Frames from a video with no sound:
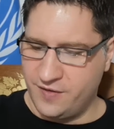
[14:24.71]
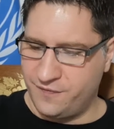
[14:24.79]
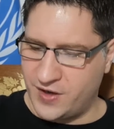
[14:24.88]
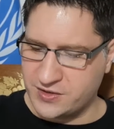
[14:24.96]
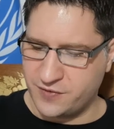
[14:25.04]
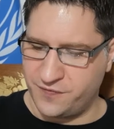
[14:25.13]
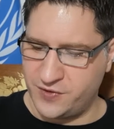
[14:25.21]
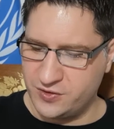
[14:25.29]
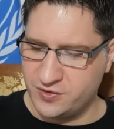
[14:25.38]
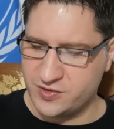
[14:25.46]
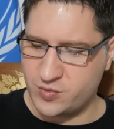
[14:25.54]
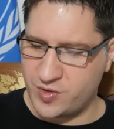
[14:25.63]
fossil
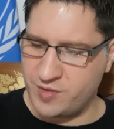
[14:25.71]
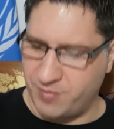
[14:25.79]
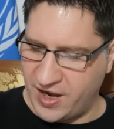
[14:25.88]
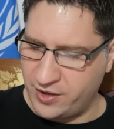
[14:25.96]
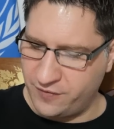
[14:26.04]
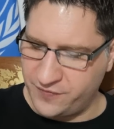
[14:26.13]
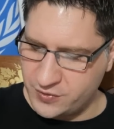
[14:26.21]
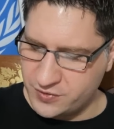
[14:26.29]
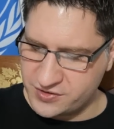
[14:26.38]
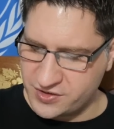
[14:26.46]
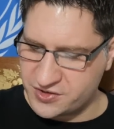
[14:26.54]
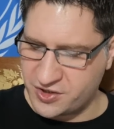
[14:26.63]
fuels with the
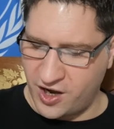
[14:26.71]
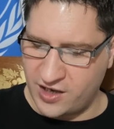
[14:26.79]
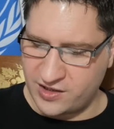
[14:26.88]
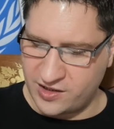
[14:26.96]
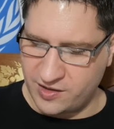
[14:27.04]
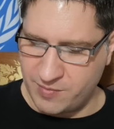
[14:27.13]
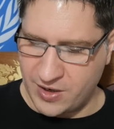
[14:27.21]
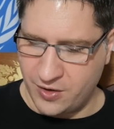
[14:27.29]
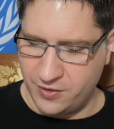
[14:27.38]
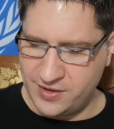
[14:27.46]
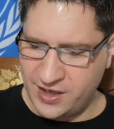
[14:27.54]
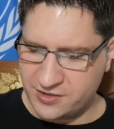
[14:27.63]
biofuels I was talking about.